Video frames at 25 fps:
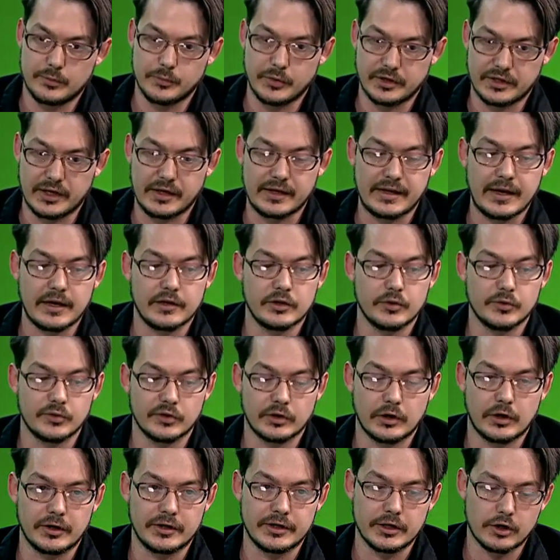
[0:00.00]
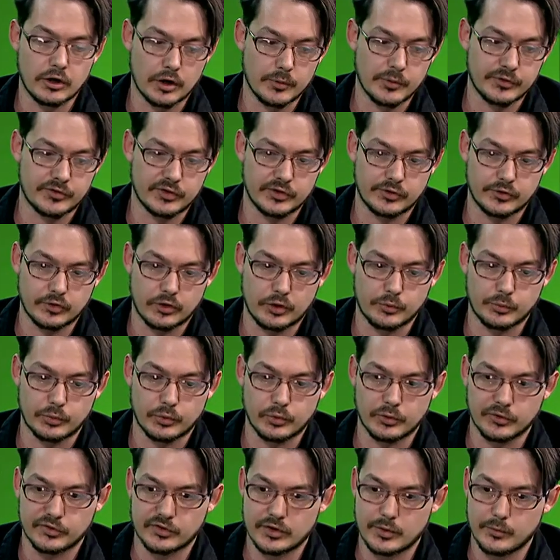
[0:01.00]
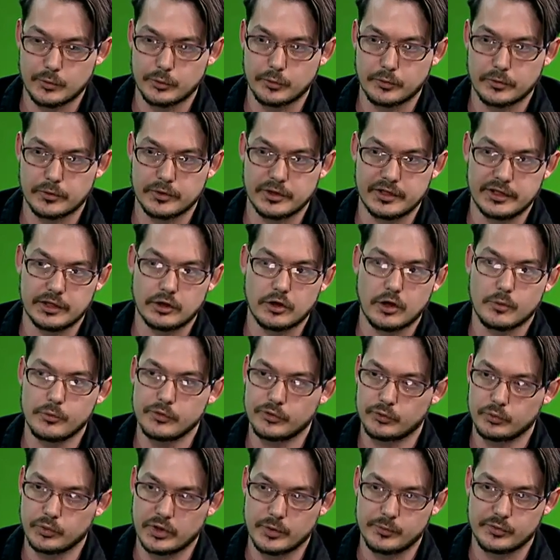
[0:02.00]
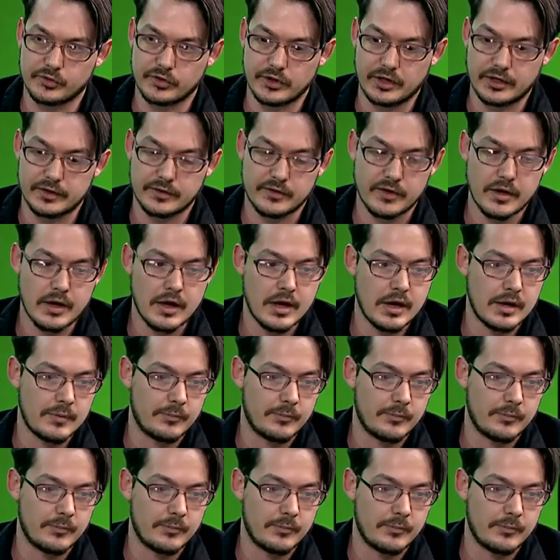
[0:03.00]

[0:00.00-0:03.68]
Again, using our e-commerce example, someone with an e-commerce website